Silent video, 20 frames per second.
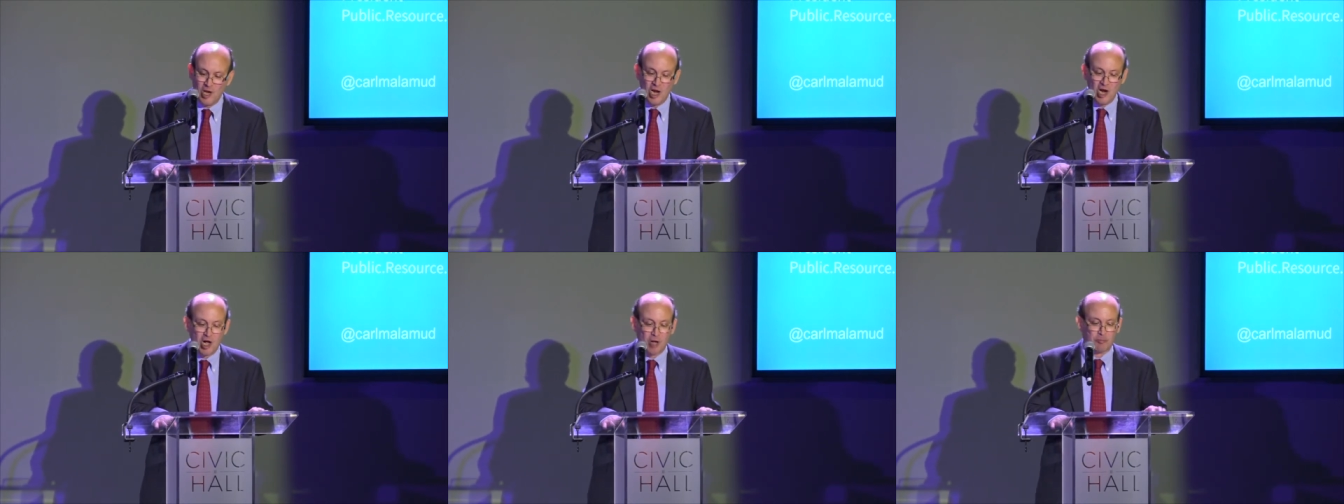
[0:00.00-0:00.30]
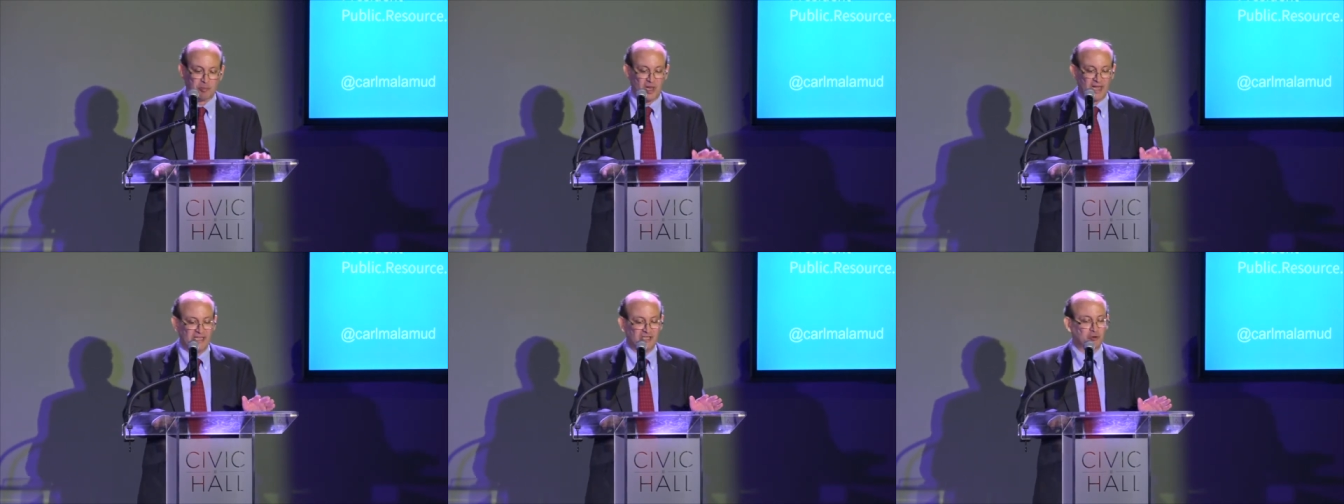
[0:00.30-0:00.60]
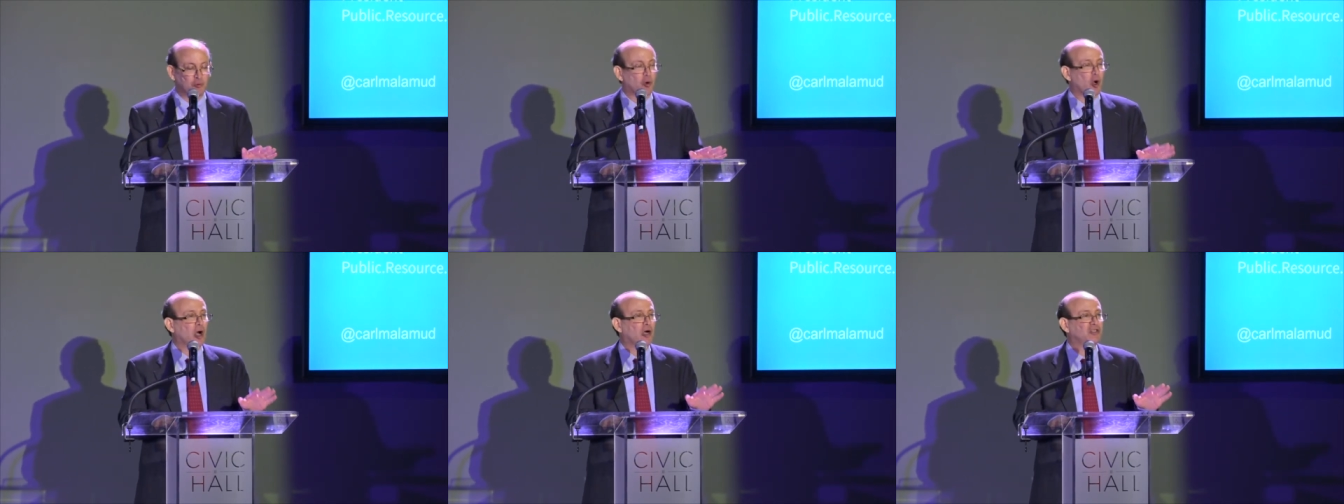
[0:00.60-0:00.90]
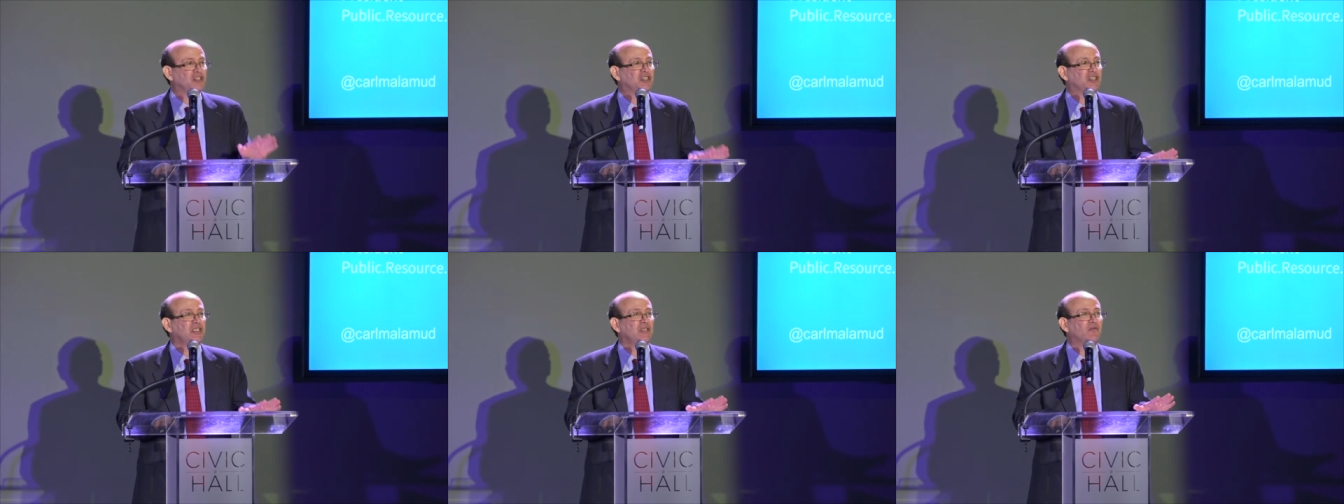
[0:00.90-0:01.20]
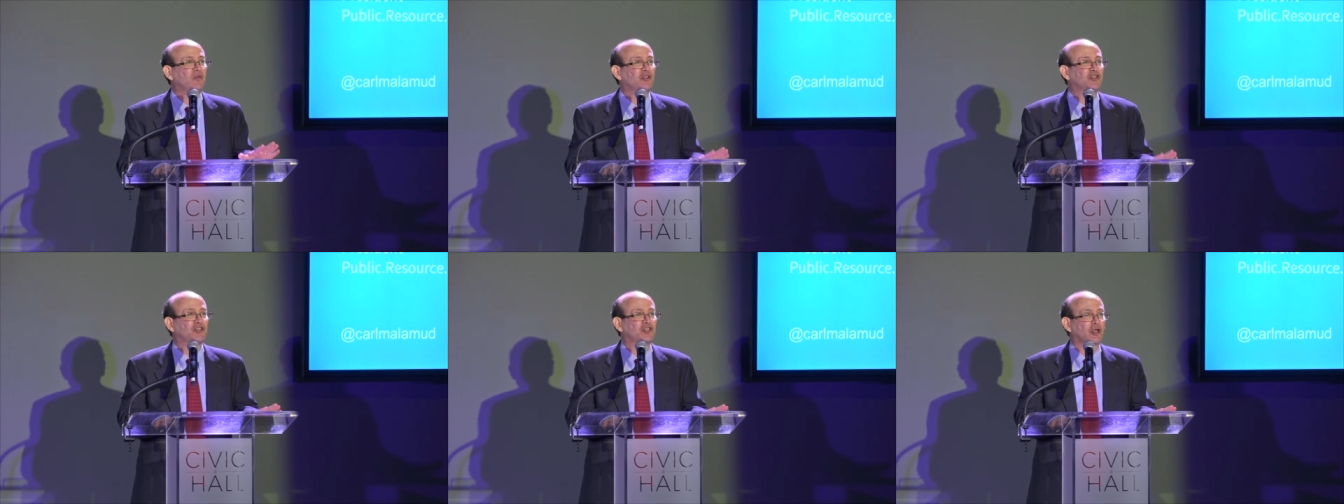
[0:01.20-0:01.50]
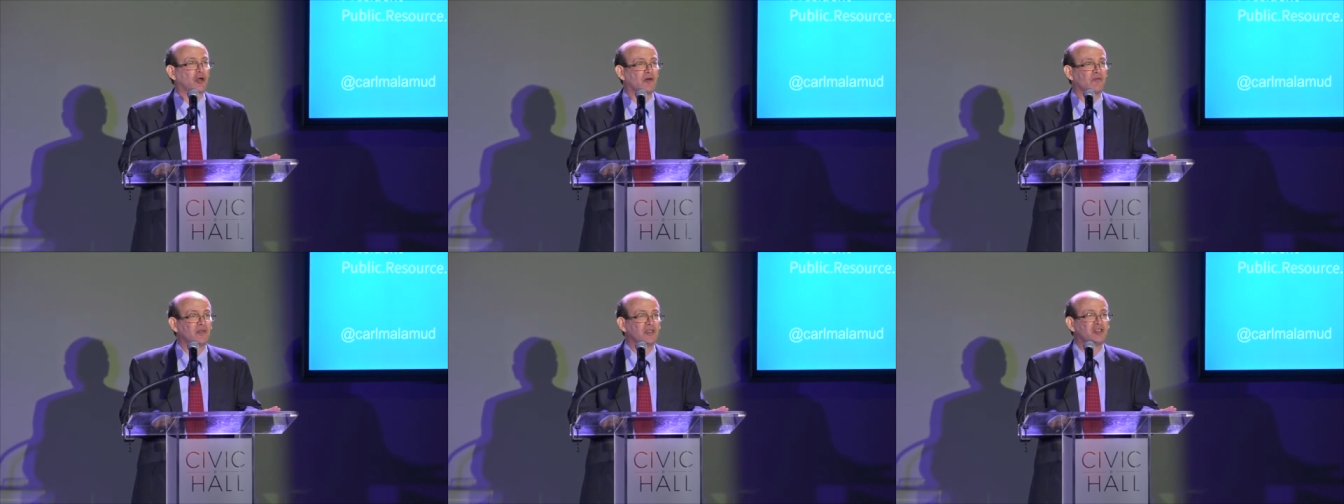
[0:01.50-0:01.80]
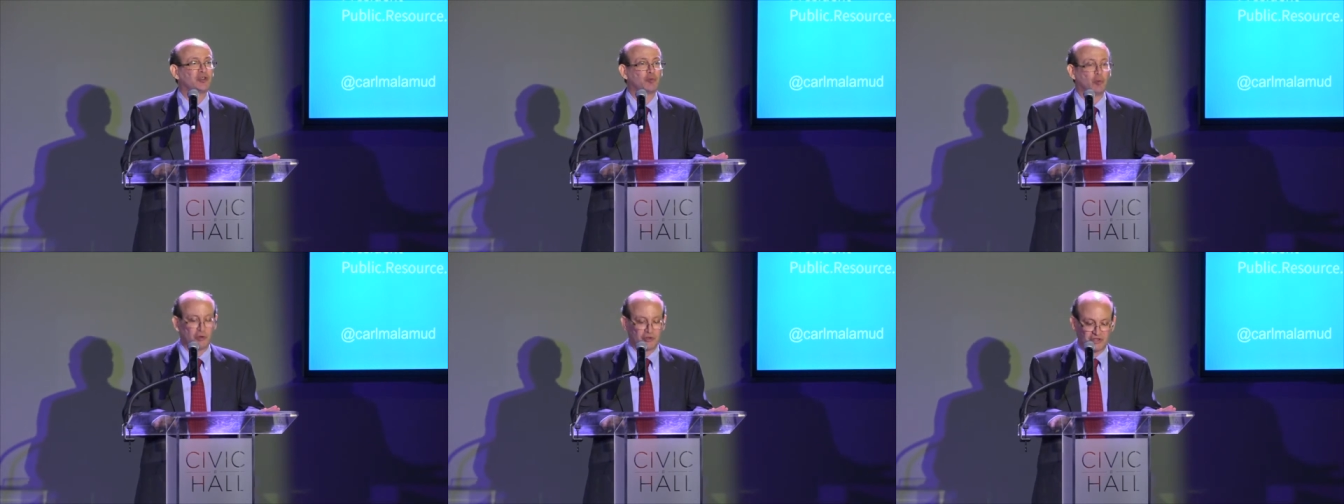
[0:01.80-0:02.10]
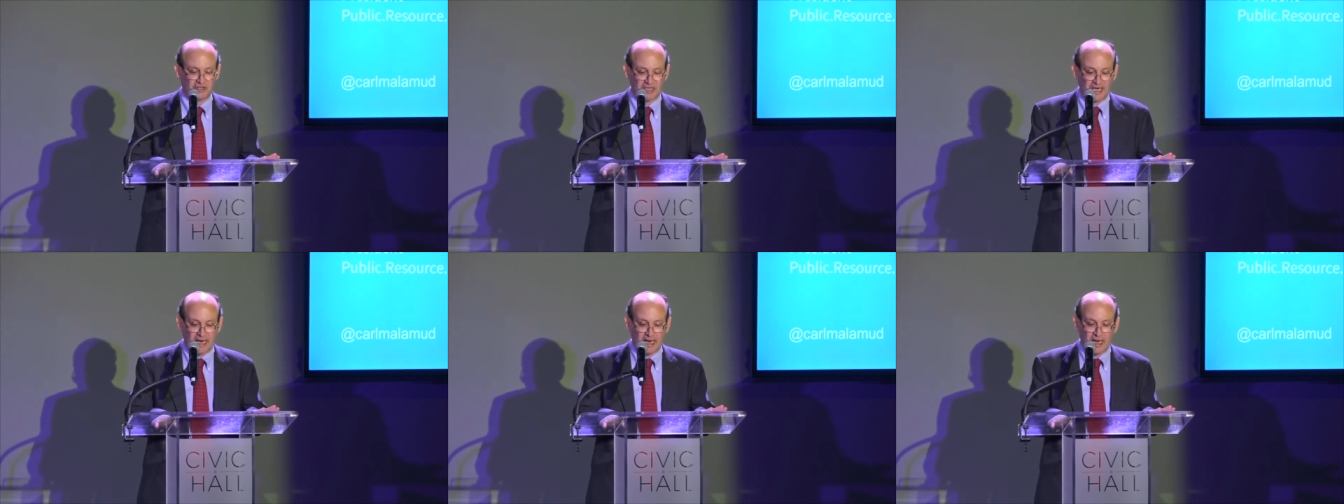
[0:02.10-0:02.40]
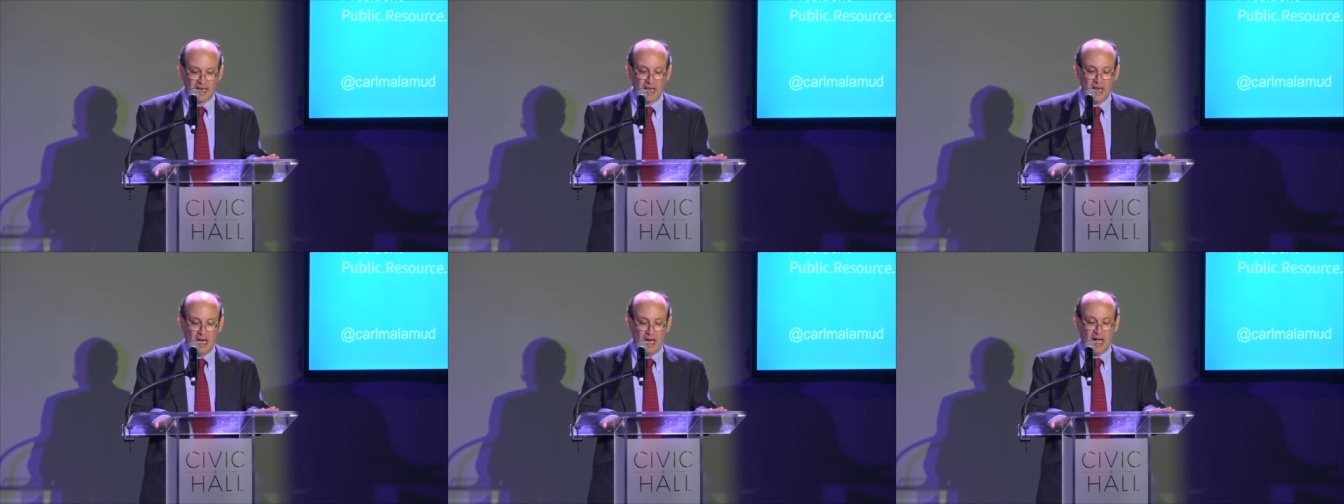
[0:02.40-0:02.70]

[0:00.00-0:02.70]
a place where our civil servants will say,